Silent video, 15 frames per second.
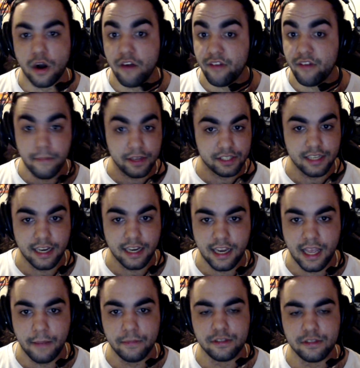if I missed any
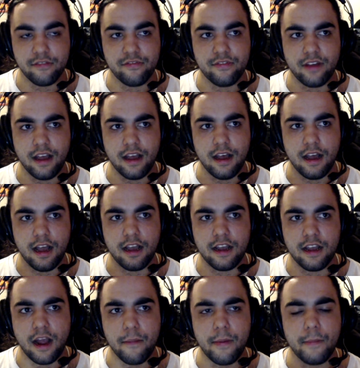names. If I
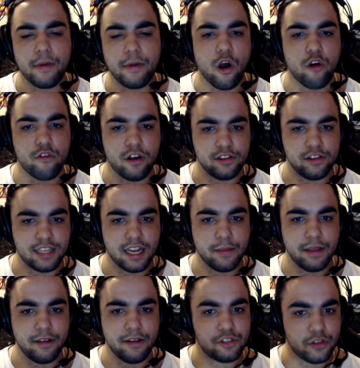remember Alrond telling
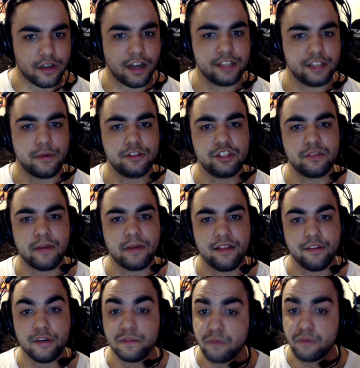me it was you guys that went to Japan.
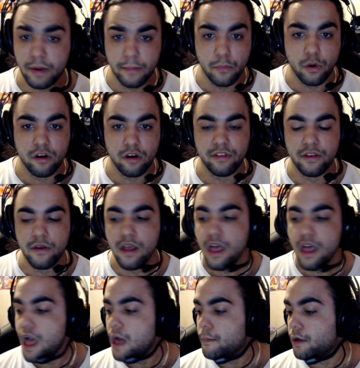There is probably more of you,
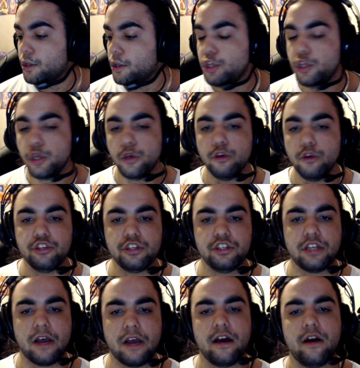but huge
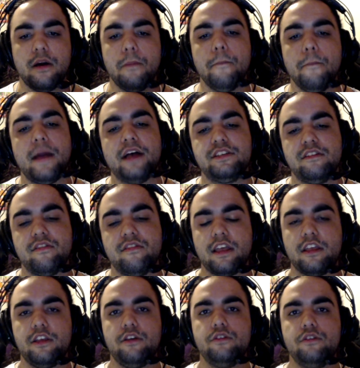shout out, a massive
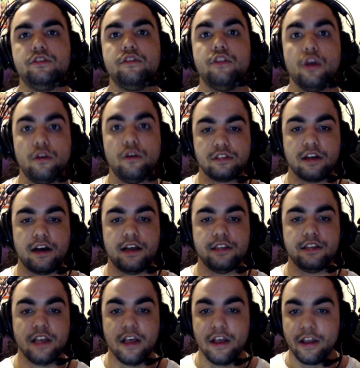thank you to those
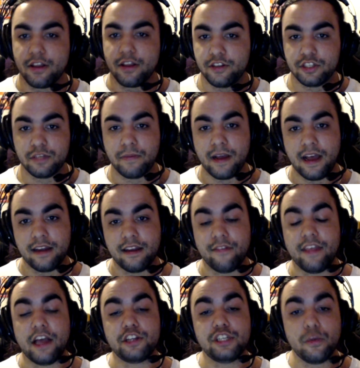guys going to Japan, and
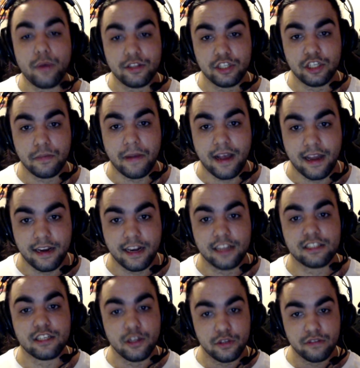they actually went to Japan and
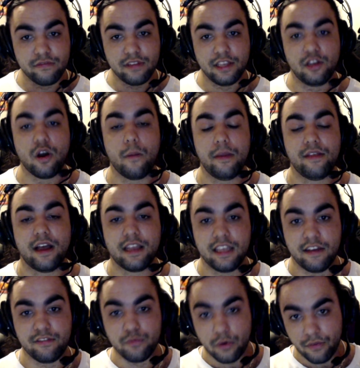exclusively got me that
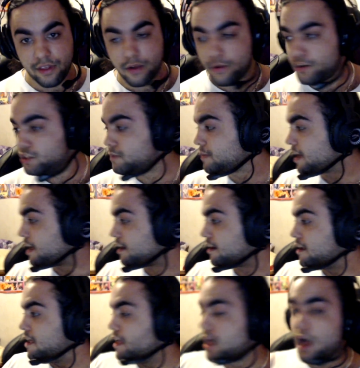gift while they were in Japan.
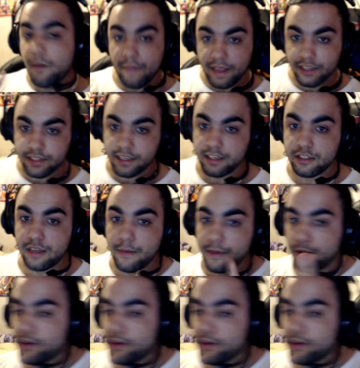Amazing. So let me go